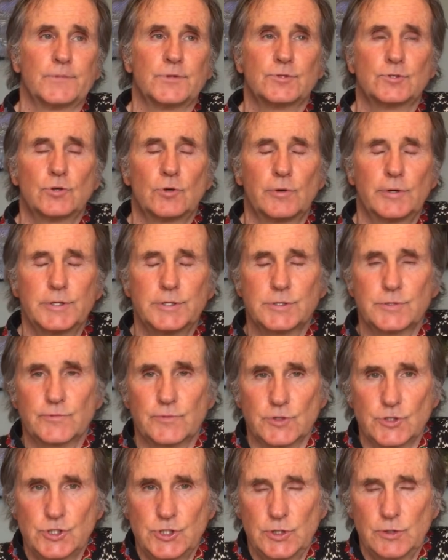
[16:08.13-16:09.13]
stories
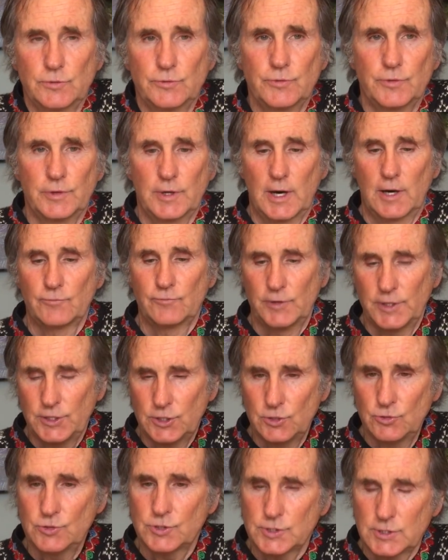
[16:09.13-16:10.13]
for children, of
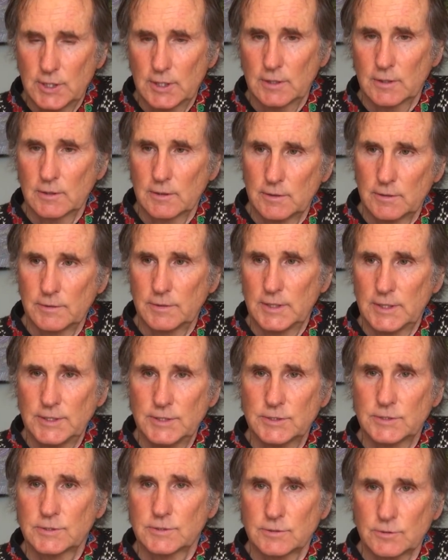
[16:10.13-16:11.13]
reducing
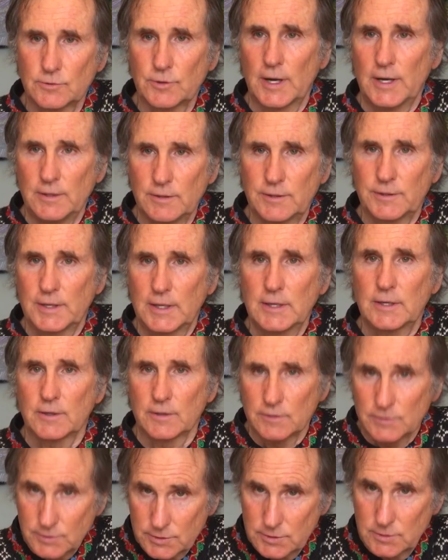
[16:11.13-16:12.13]
these great
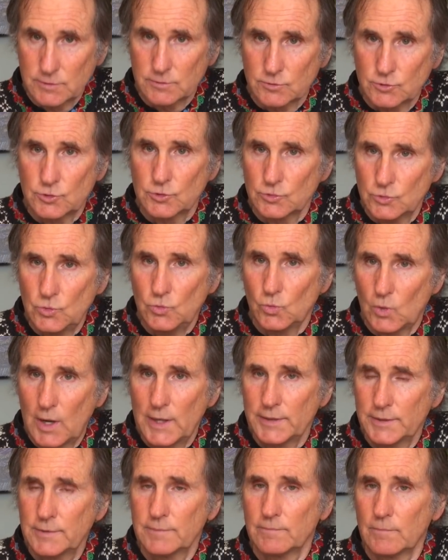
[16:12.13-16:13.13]
thinkers to
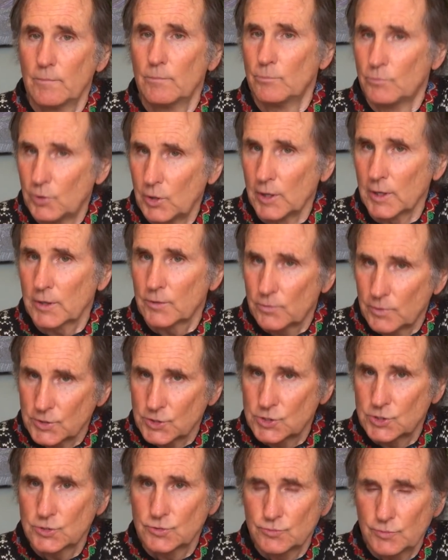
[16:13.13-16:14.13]
one book,
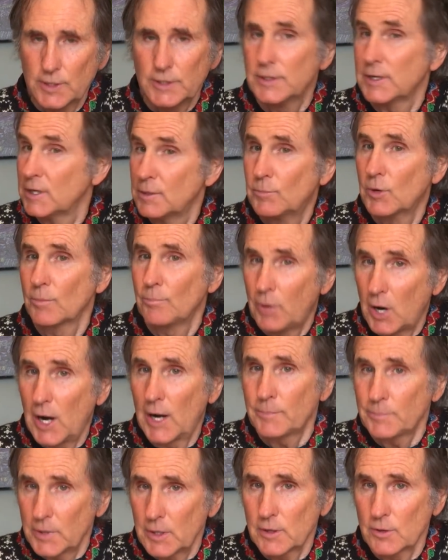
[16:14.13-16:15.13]
which is written in a more
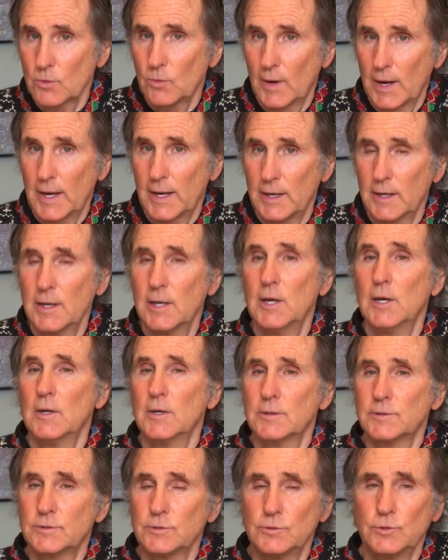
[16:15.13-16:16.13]
popular way
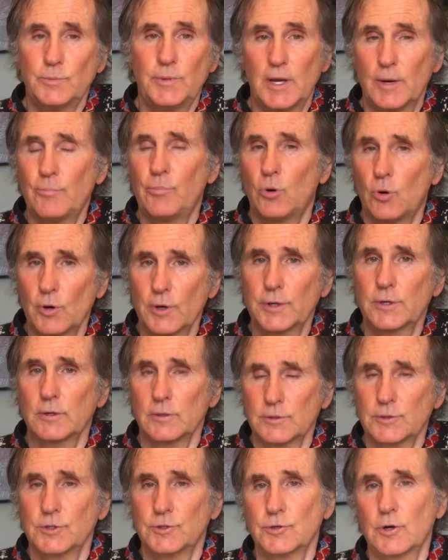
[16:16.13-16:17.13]
to be a
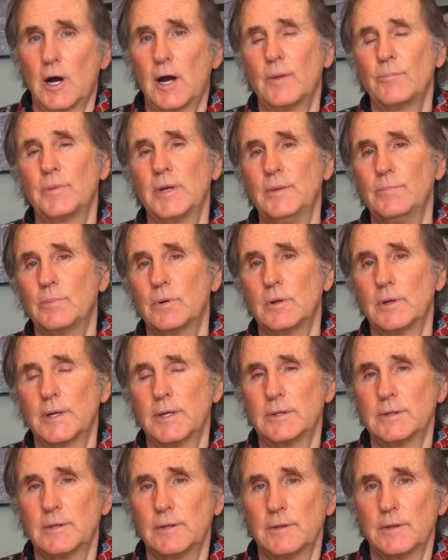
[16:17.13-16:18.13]
portal to draw people
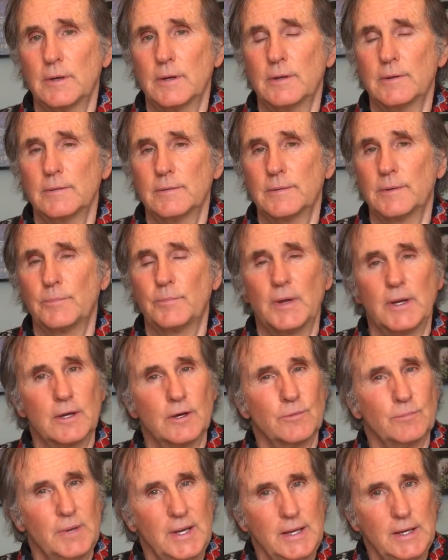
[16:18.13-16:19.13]
into the
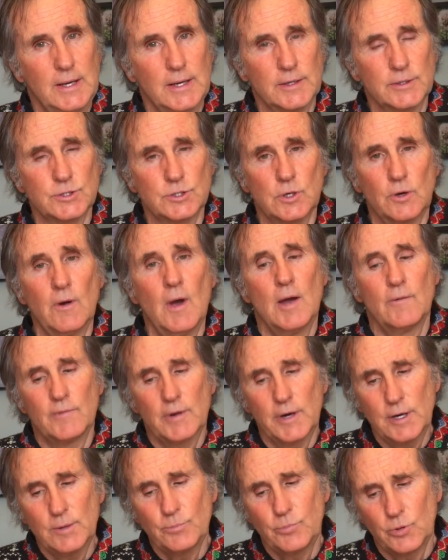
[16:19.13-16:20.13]
bigger meaning. So
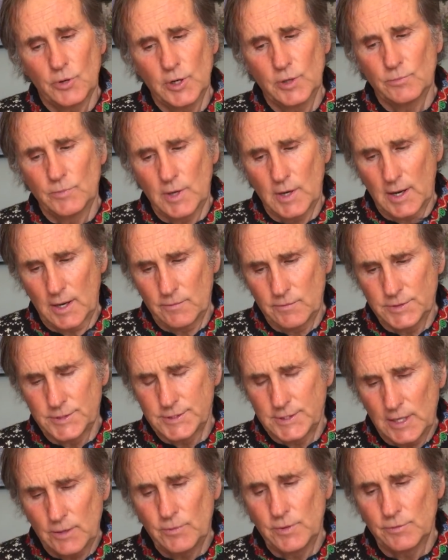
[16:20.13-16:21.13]
very important, I would
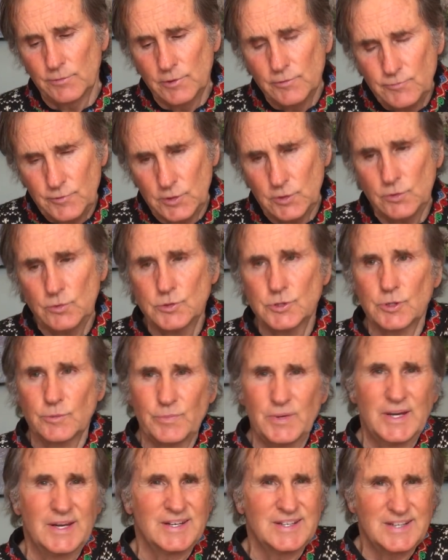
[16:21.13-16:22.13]
say, when reviews are
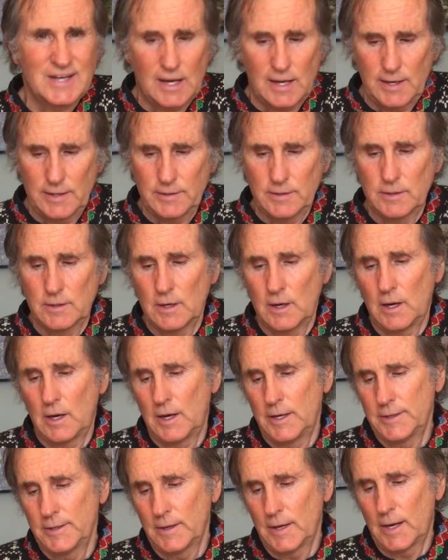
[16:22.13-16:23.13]
being done
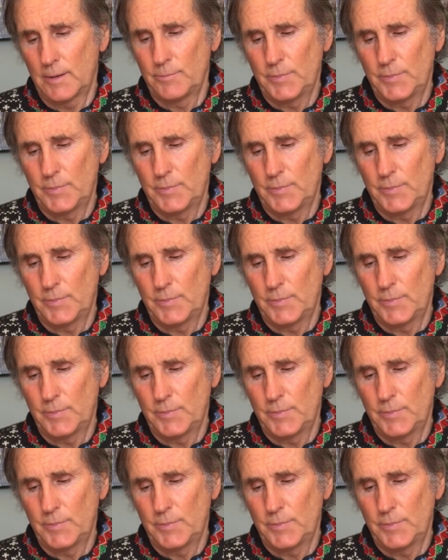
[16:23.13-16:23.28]
on